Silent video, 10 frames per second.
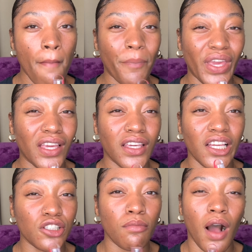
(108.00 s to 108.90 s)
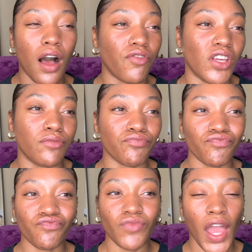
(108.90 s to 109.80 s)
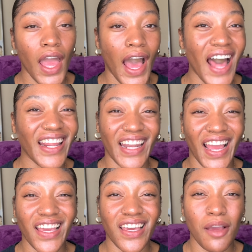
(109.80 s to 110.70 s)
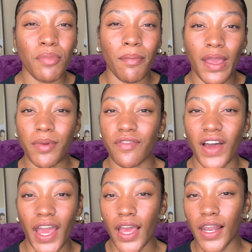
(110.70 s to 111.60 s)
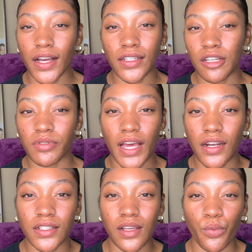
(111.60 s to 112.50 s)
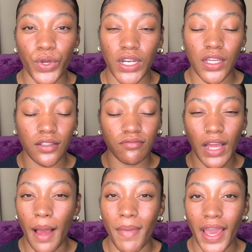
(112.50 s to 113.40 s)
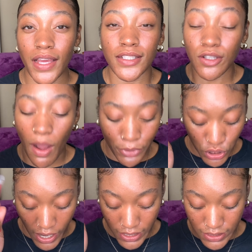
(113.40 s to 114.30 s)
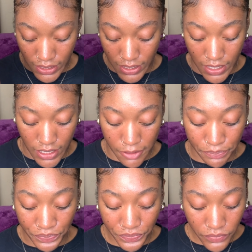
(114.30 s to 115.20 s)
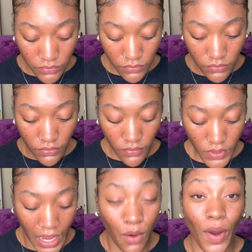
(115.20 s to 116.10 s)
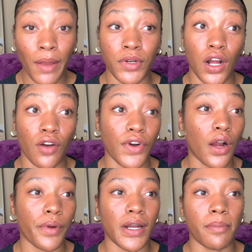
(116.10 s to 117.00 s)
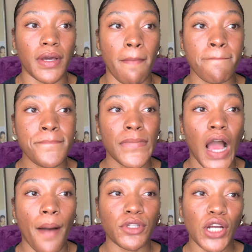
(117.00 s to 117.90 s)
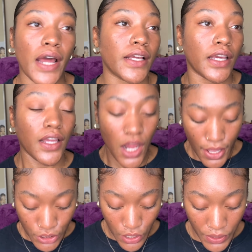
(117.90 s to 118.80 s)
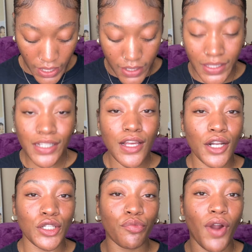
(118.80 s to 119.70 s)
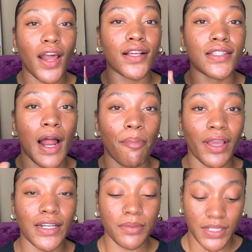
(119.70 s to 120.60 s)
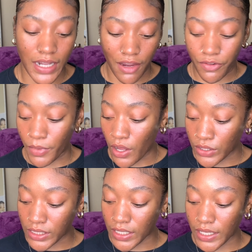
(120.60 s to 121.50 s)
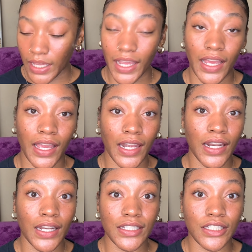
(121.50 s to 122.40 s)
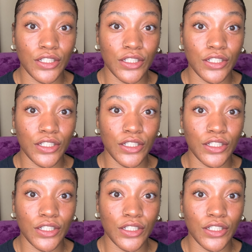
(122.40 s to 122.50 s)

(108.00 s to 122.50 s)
pinkish mauvey i didn't like it but maybe if i add like a lip liner or something with it i might so i'm gonna try this again i wiped it off already but I'm gonna try it again. So yeah, these are the two products that I picked up today from Ulta and let's just